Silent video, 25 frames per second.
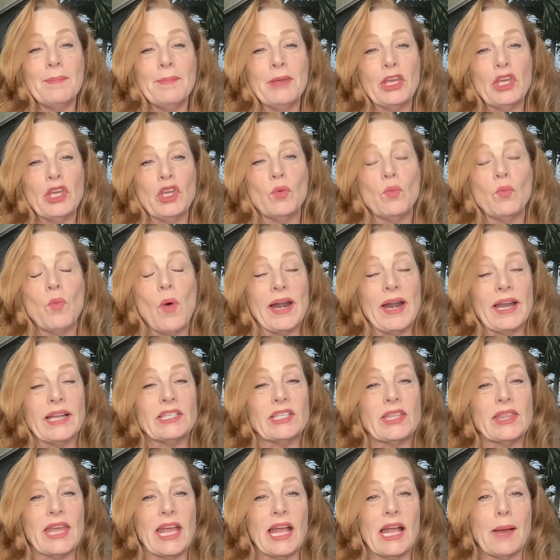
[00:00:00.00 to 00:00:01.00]
You want to
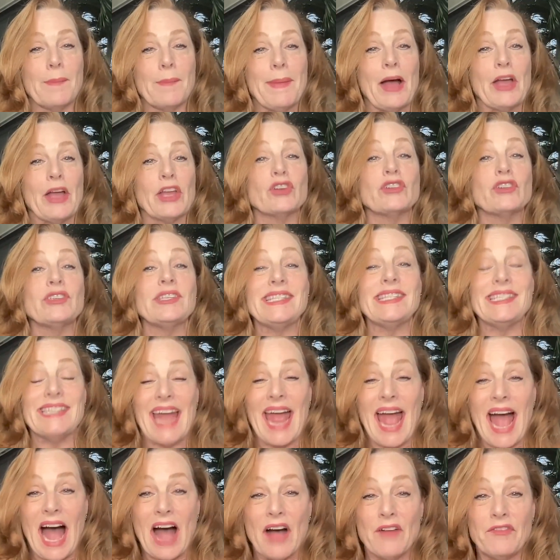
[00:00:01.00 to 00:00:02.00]
think about your
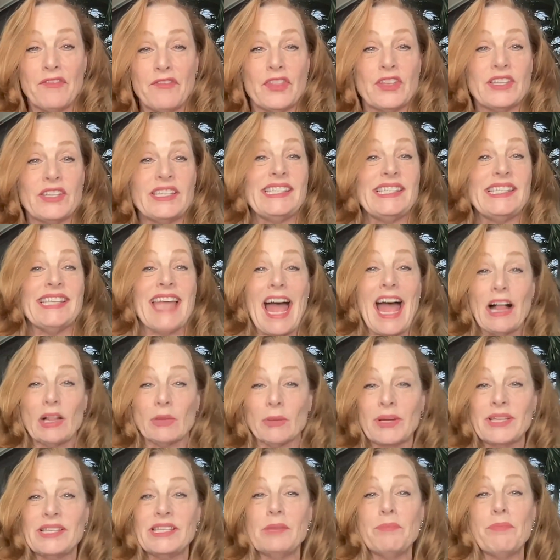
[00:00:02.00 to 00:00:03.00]
staff, the
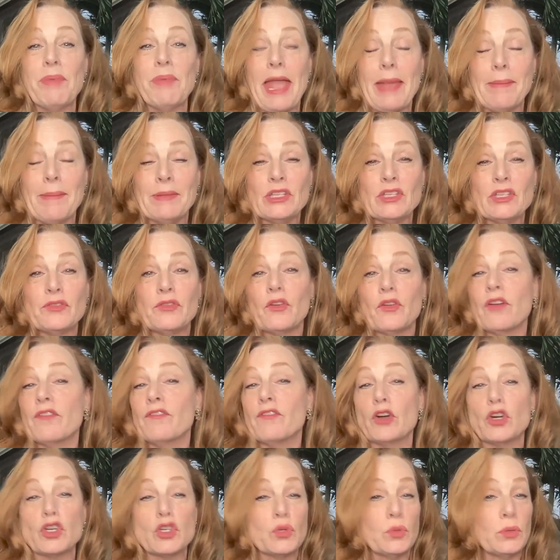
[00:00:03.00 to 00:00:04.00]
salaries and payments for a
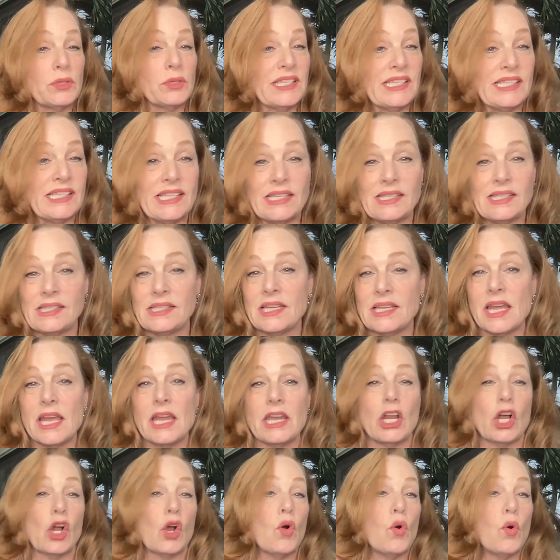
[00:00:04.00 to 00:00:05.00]
virtual assistant,
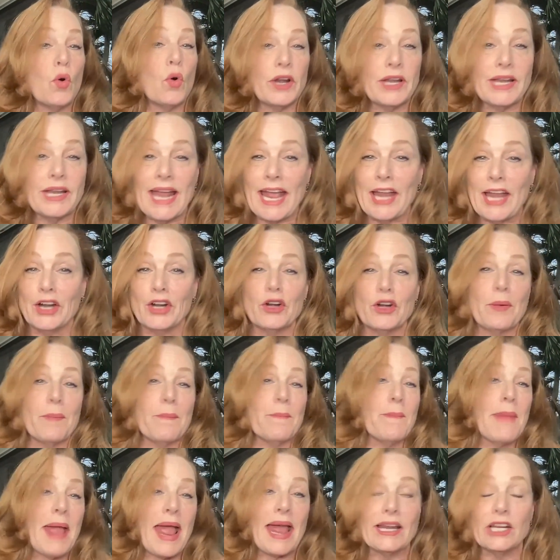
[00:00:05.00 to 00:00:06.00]
a coordinator,
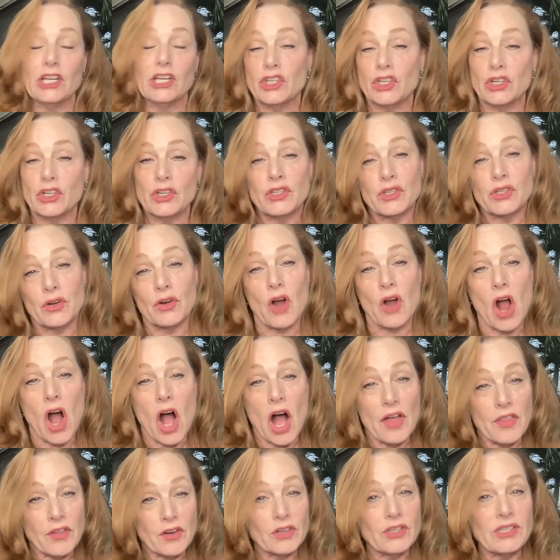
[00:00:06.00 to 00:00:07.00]
managers, or
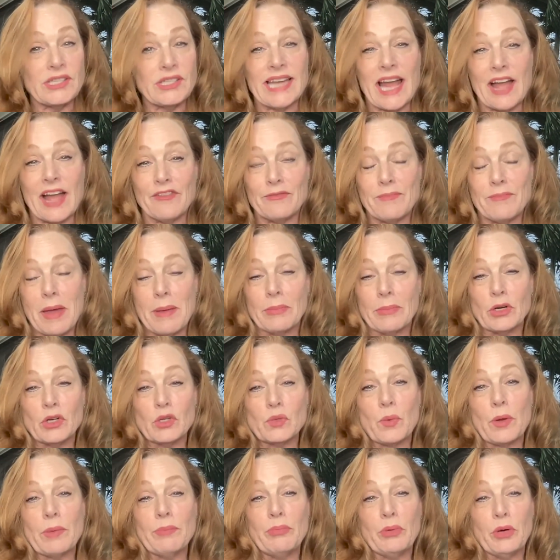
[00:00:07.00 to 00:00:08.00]
other staff members
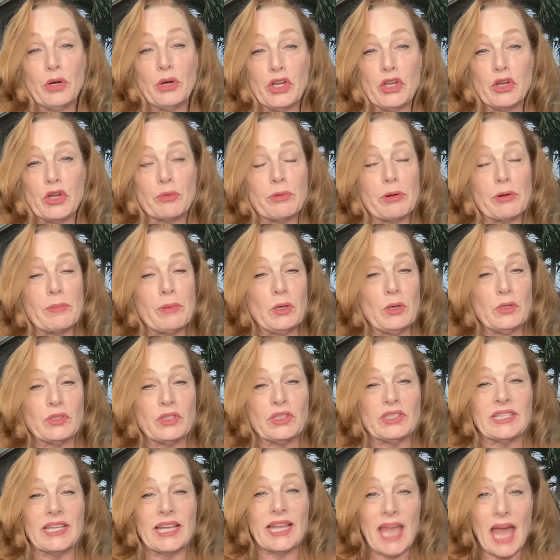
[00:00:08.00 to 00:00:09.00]
when putting your proposal
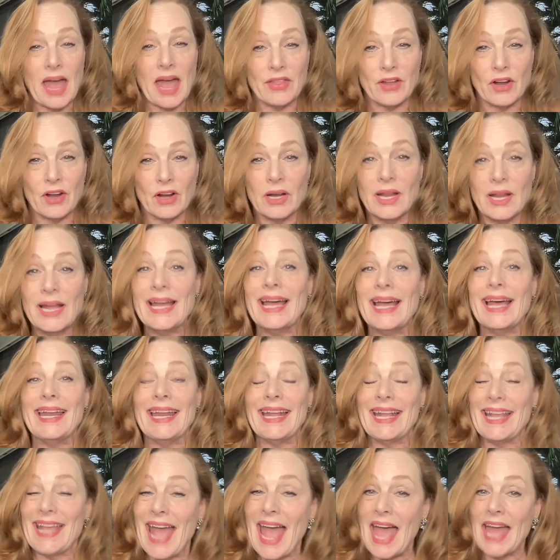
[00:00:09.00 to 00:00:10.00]
together. And
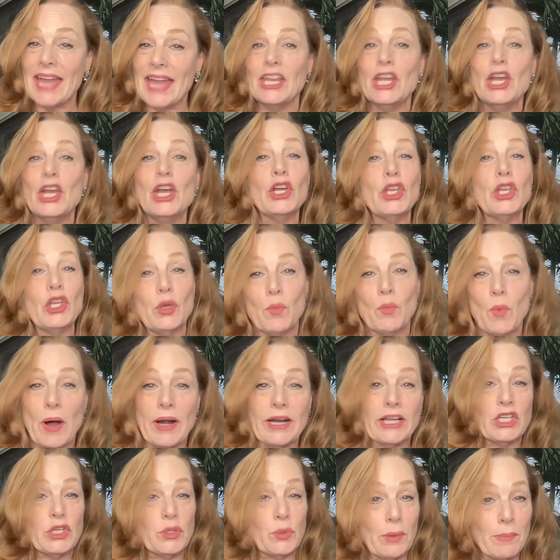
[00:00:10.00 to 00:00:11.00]
again, you want to
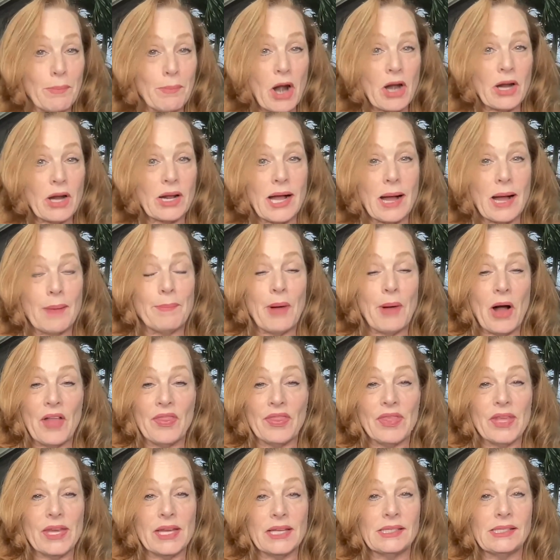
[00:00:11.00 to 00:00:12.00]
do a markup on
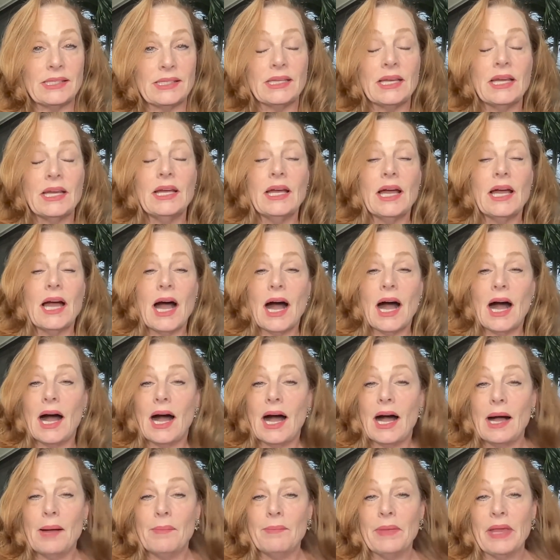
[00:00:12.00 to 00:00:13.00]
this
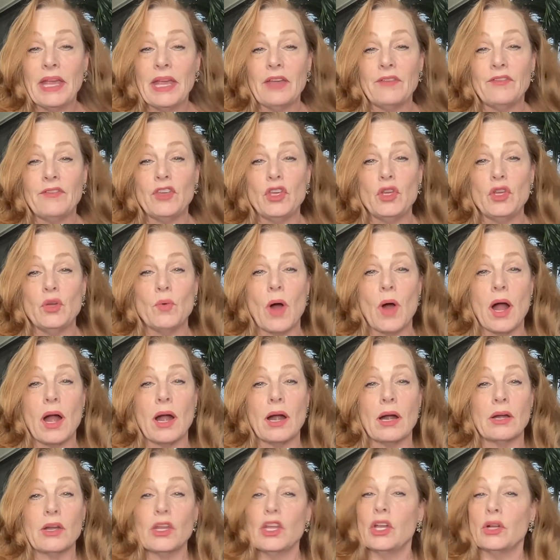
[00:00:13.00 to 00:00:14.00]
if you
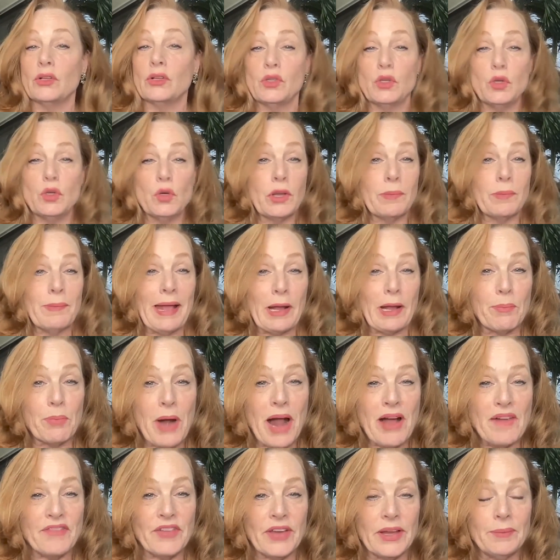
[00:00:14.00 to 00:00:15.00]
are, so you can make a
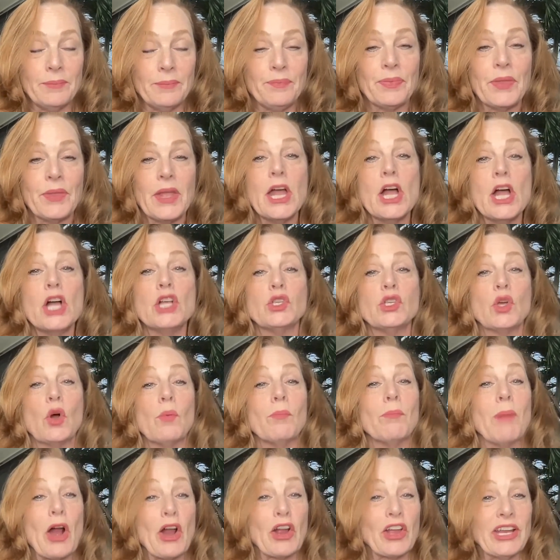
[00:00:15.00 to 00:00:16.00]
profit. So
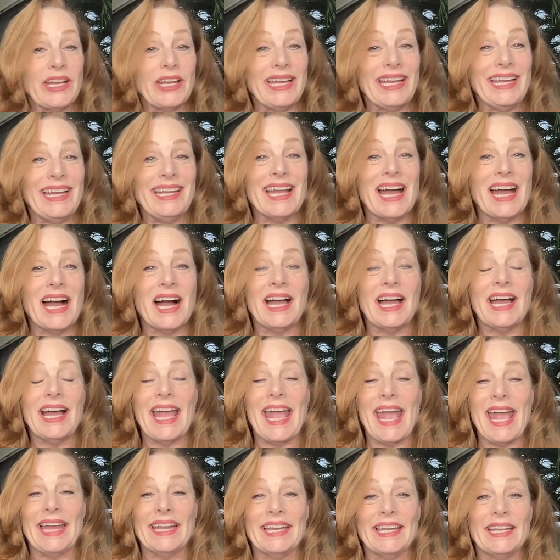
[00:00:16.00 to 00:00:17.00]
marketing
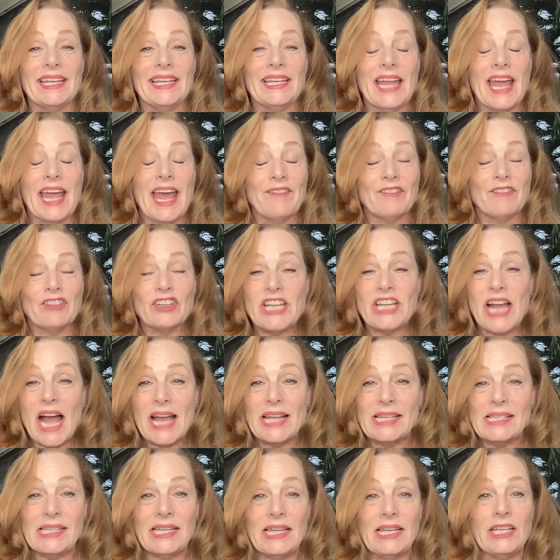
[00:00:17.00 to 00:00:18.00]
and in
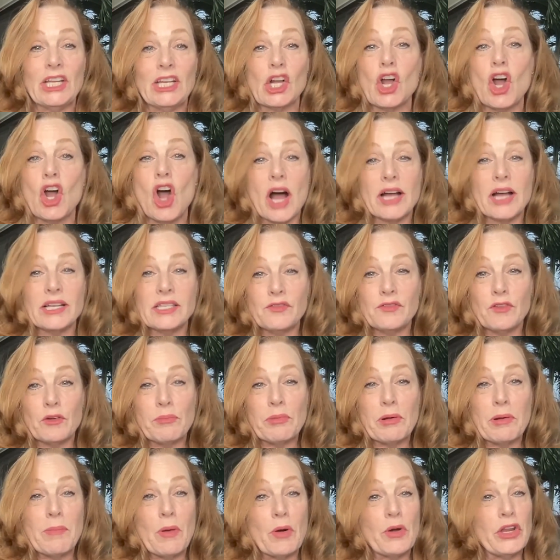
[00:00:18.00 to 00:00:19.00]
advertising, costs for
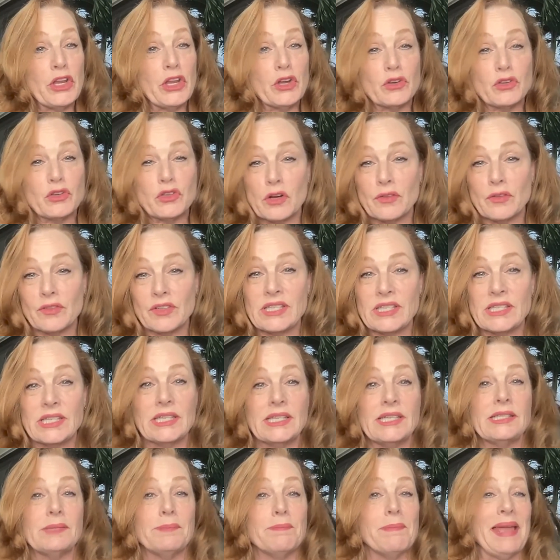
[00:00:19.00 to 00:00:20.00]
promoting your
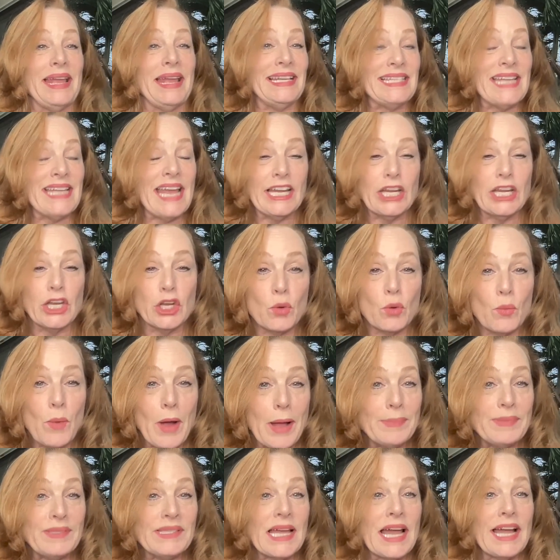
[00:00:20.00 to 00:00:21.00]
services, maintaining your
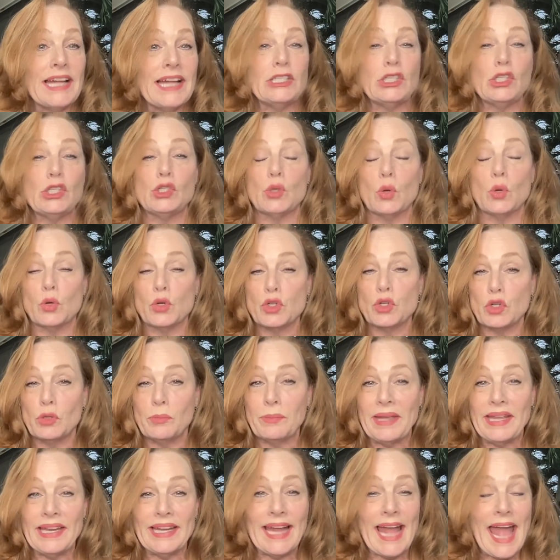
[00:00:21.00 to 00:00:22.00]
website, social
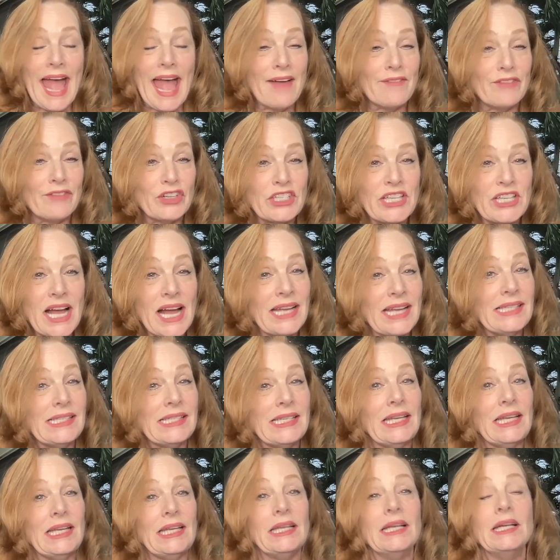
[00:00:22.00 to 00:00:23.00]
media
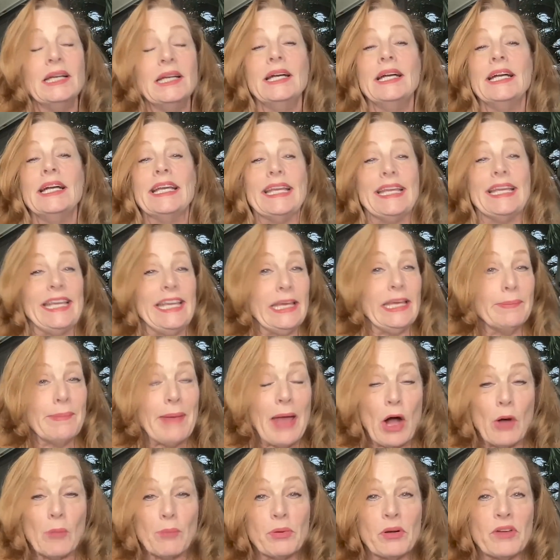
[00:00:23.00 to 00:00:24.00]
advertising,
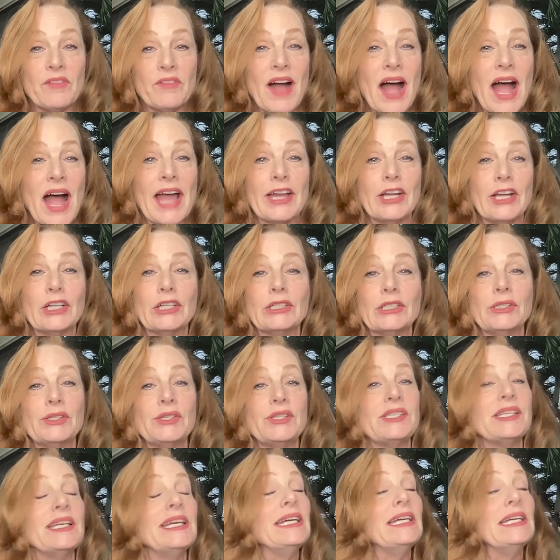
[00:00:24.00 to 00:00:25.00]
email
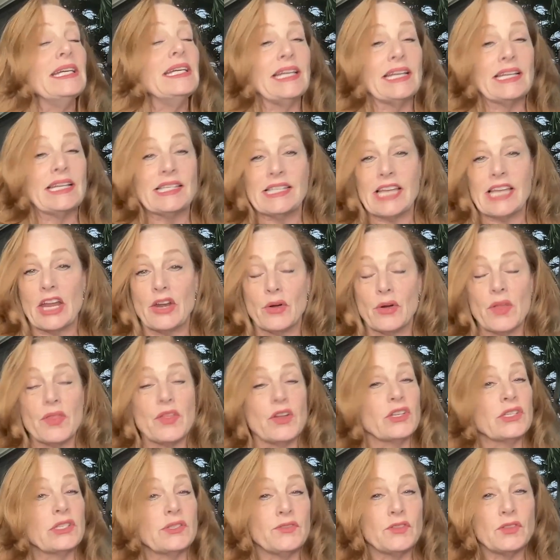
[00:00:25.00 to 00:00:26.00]
providers, etc.
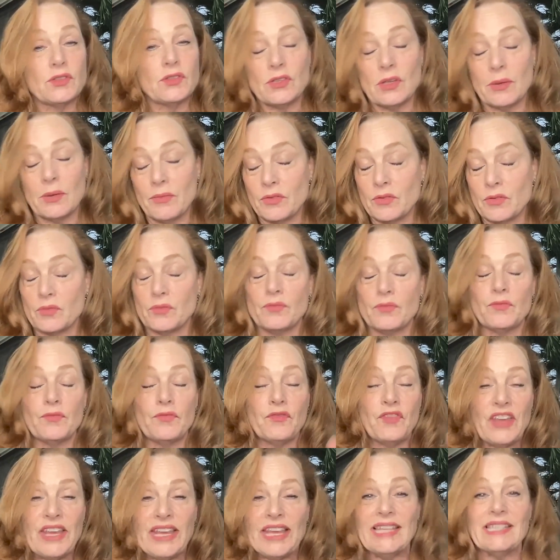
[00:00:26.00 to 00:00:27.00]
There's some
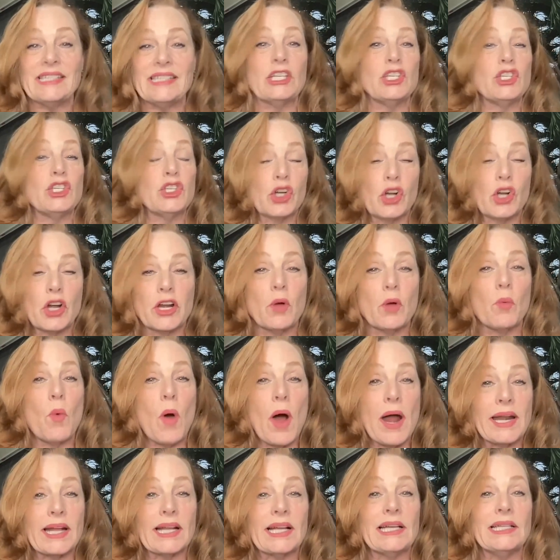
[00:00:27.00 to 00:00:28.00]
fees that you're going to
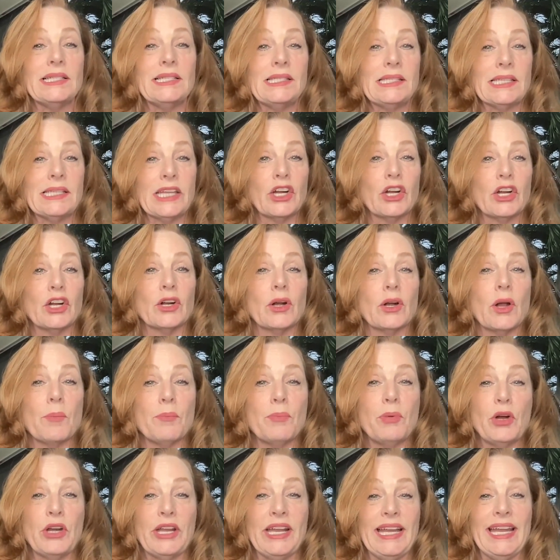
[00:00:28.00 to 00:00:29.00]
want to consider
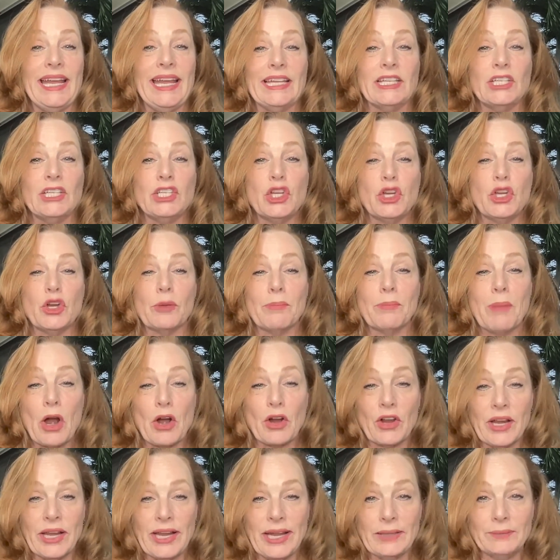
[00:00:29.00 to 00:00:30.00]
putting into your
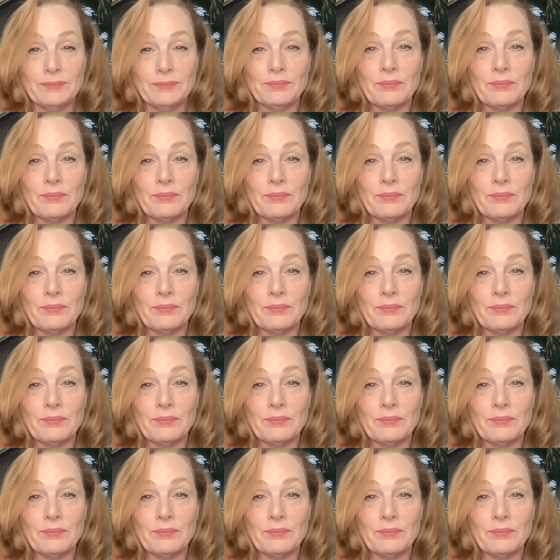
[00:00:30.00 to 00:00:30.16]
marketing.